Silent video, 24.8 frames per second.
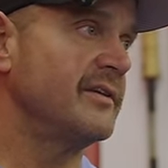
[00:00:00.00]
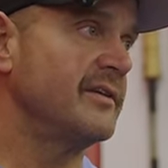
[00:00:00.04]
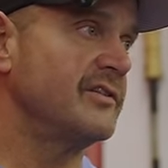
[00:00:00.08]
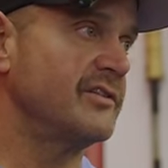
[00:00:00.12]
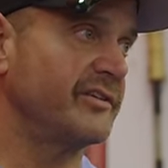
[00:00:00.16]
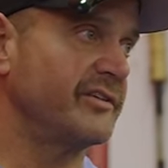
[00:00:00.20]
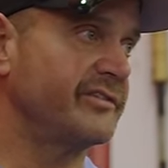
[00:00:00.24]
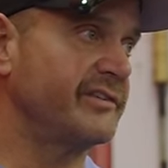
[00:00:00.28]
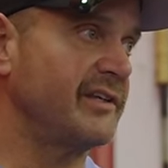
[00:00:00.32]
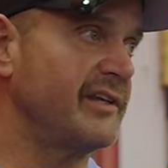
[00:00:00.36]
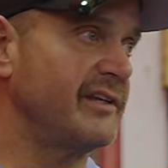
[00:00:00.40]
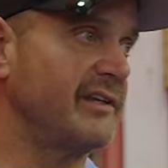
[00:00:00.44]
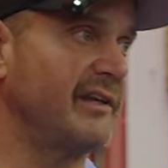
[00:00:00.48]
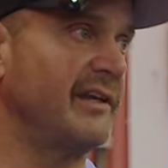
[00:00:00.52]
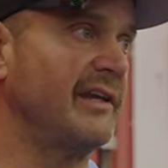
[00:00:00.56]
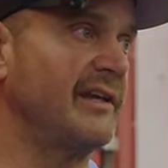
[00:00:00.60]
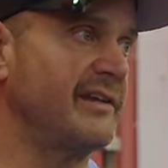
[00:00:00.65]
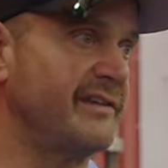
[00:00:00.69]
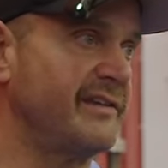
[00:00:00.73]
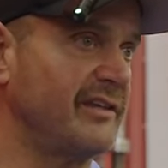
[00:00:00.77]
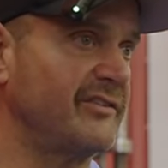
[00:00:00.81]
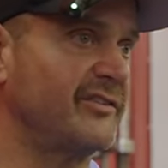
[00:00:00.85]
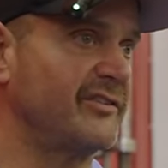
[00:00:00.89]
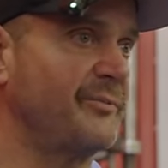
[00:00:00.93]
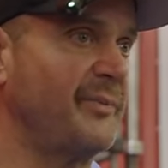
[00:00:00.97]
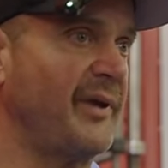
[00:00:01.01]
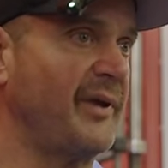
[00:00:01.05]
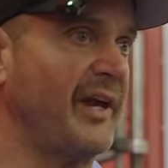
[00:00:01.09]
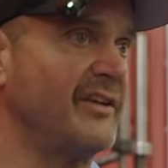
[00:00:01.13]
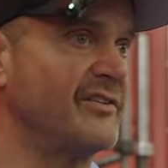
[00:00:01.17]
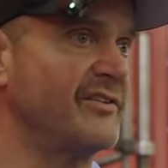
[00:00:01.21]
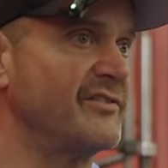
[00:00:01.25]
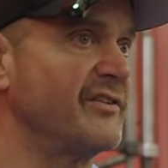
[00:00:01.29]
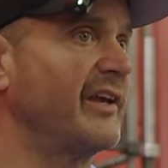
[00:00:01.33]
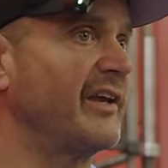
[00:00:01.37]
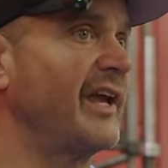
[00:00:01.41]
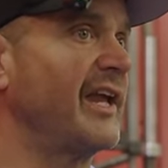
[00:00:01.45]
Just in
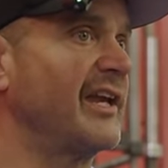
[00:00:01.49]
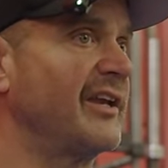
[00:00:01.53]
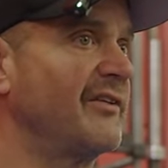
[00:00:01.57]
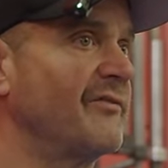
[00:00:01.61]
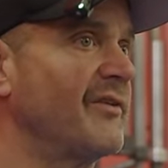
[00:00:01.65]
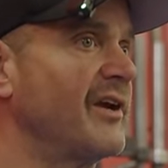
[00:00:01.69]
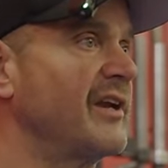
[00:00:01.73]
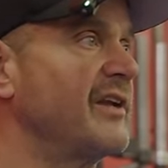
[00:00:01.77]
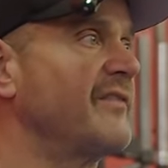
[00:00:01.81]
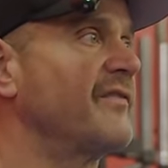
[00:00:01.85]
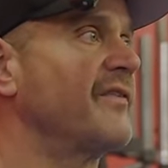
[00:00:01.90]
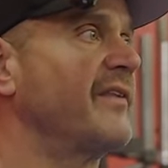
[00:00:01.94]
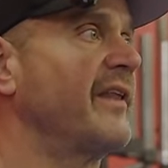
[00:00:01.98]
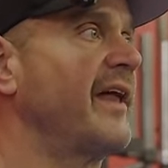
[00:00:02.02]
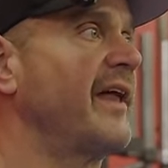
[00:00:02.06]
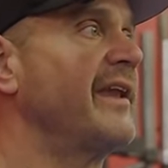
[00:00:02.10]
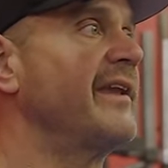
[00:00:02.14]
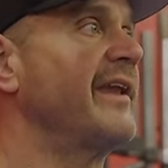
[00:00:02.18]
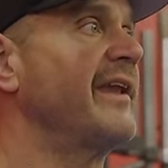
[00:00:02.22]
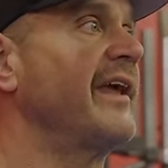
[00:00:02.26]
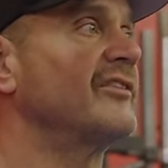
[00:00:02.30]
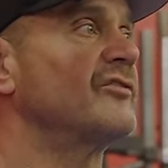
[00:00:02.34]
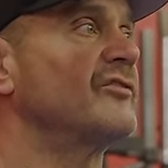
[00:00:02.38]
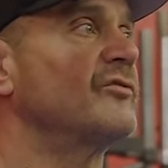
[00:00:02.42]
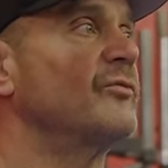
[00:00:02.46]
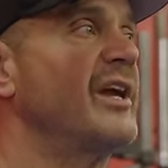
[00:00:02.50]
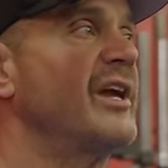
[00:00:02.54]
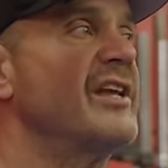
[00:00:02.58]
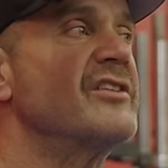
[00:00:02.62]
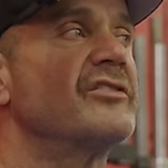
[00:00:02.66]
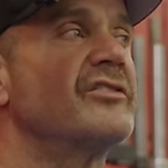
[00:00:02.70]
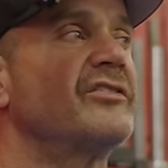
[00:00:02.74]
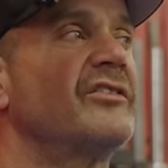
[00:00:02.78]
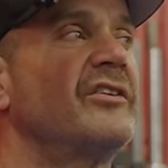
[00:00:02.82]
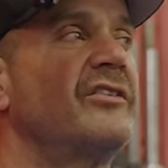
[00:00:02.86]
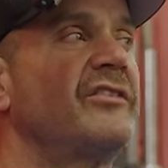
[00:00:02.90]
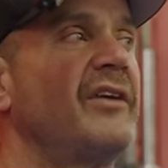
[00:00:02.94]
anticipation of getting ready for that next weight,
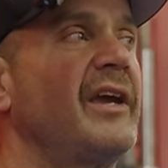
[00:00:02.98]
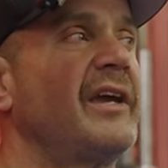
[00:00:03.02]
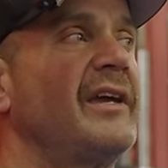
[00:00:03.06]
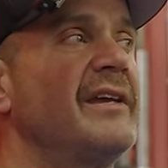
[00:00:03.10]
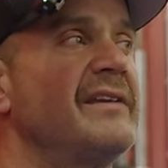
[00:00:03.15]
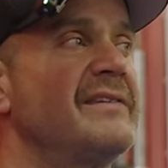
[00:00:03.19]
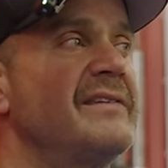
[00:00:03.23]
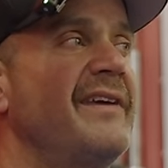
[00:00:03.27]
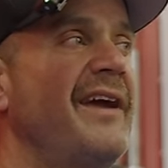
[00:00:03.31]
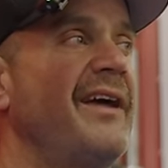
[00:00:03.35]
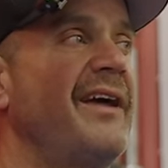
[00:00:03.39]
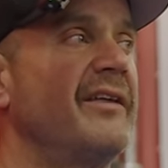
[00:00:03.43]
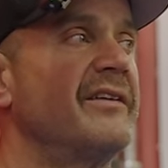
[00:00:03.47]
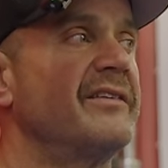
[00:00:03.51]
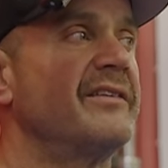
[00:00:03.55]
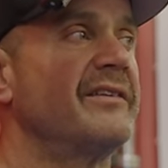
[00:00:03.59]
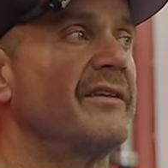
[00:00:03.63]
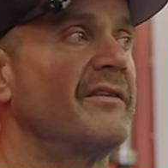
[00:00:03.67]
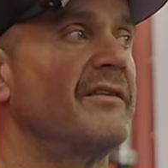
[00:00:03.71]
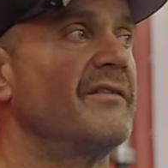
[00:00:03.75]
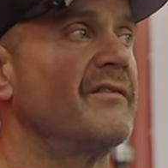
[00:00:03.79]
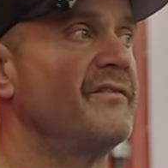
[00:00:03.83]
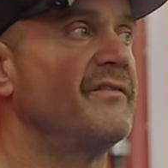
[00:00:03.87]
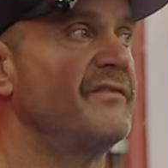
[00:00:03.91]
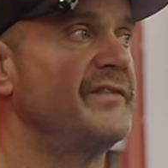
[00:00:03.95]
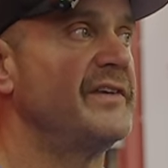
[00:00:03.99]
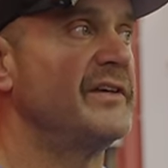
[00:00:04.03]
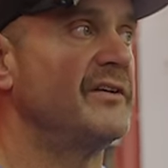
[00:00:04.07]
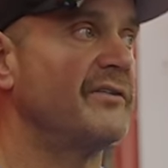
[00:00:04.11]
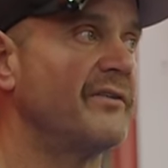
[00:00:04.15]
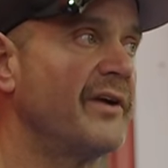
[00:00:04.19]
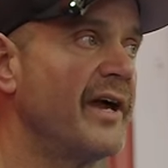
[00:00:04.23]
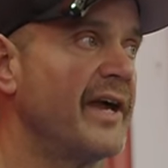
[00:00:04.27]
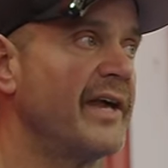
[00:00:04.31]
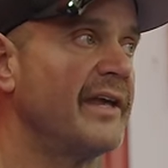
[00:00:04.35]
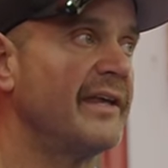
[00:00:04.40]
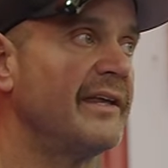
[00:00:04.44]
just because I could tell it didn't feel
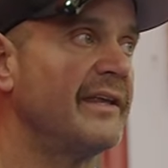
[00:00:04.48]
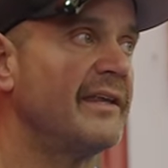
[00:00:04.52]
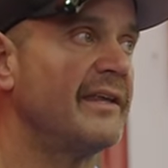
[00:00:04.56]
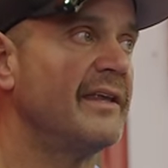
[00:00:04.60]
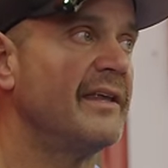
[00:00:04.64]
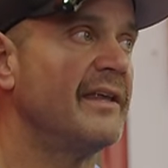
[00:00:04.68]
right.